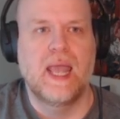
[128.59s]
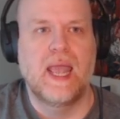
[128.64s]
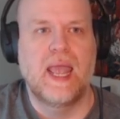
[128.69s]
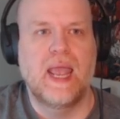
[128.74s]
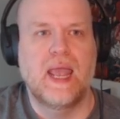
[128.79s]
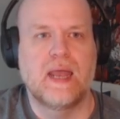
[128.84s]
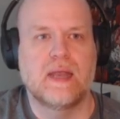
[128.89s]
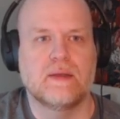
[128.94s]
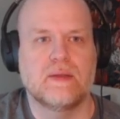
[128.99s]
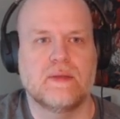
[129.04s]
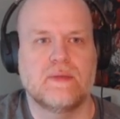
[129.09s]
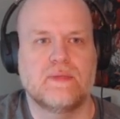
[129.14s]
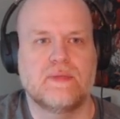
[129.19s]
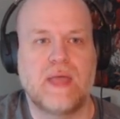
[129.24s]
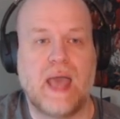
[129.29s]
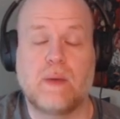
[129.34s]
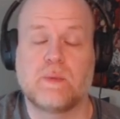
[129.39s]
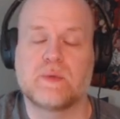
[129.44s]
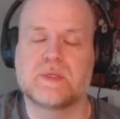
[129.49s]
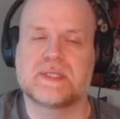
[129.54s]
And
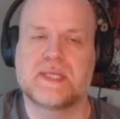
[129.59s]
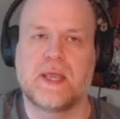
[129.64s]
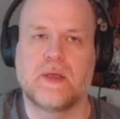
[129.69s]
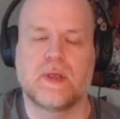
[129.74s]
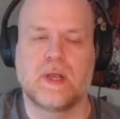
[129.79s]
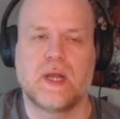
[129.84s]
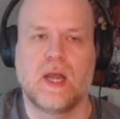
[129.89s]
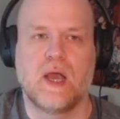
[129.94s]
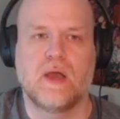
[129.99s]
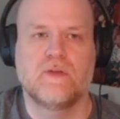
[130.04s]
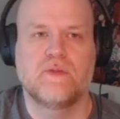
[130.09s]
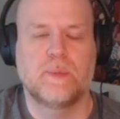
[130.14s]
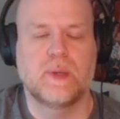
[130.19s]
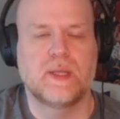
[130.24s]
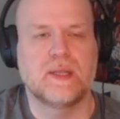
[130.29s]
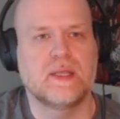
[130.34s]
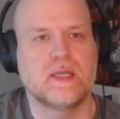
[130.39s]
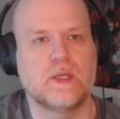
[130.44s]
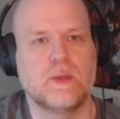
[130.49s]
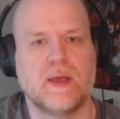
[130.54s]
that was scary enough.
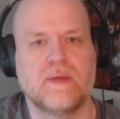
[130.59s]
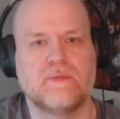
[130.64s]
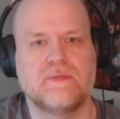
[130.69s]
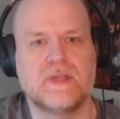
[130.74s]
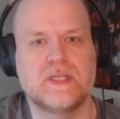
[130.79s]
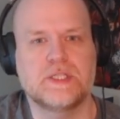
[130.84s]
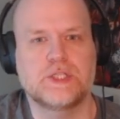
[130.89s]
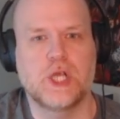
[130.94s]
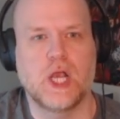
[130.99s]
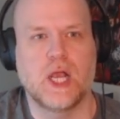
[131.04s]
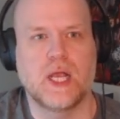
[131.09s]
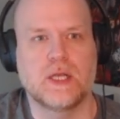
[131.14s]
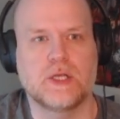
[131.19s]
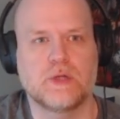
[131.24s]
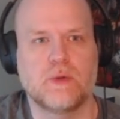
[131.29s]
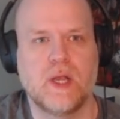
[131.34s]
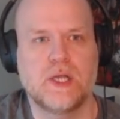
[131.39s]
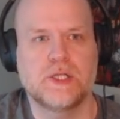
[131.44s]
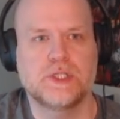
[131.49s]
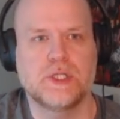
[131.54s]
But then you have these giant
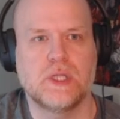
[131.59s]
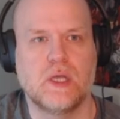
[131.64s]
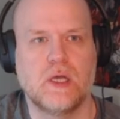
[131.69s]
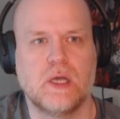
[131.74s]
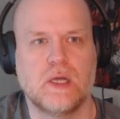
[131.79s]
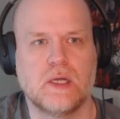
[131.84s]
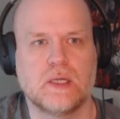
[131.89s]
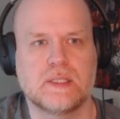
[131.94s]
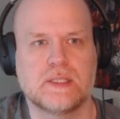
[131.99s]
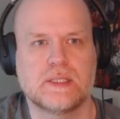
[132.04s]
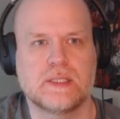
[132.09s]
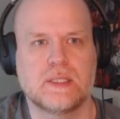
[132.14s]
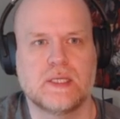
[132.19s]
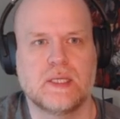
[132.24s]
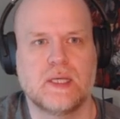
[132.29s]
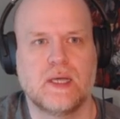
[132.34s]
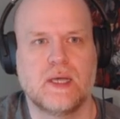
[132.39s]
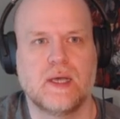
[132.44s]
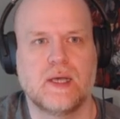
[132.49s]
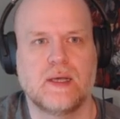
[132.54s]
tarantula hawks
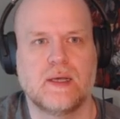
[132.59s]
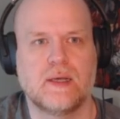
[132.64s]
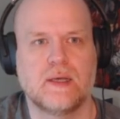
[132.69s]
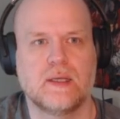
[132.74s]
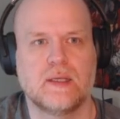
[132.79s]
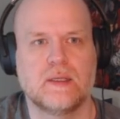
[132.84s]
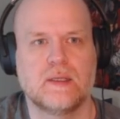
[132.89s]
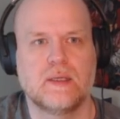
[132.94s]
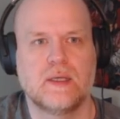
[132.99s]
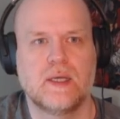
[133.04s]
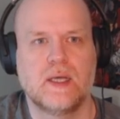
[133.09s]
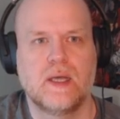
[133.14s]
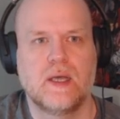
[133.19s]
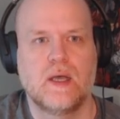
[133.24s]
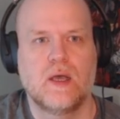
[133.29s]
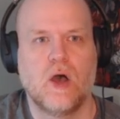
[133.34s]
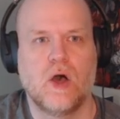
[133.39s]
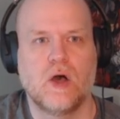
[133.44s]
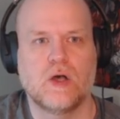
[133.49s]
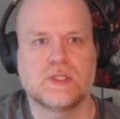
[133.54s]

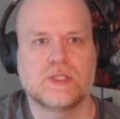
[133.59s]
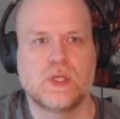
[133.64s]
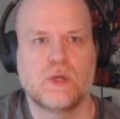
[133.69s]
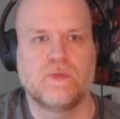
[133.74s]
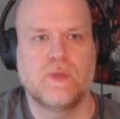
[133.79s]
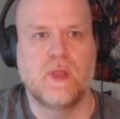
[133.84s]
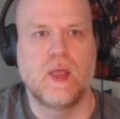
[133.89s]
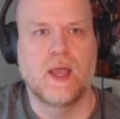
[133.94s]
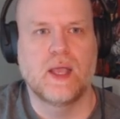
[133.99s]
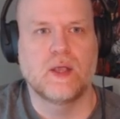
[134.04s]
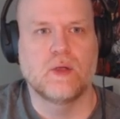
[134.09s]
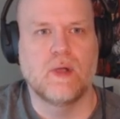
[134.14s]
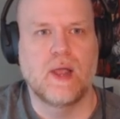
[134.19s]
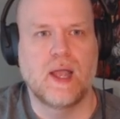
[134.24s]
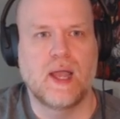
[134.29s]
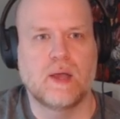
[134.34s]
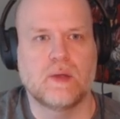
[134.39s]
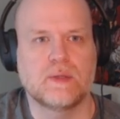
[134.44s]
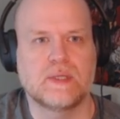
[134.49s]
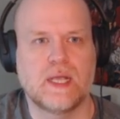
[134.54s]
also flying
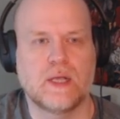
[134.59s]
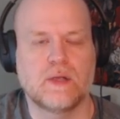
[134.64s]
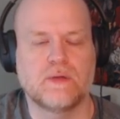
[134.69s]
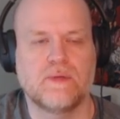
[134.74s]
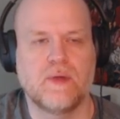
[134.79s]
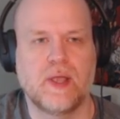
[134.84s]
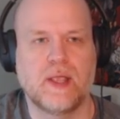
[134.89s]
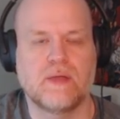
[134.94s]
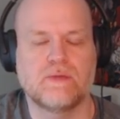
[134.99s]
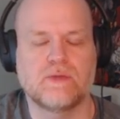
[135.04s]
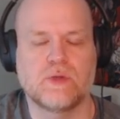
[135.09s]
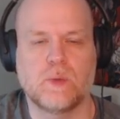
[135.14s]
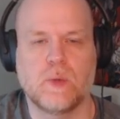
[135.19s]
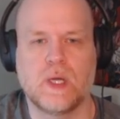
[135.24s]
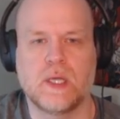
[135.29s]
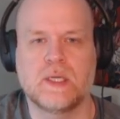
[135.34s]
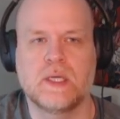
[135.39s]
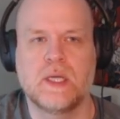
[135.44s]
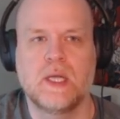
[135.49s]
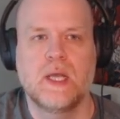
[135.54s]
around, terrifying
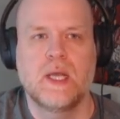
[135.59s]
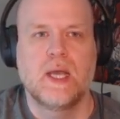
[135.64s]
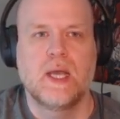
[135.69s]
everyone.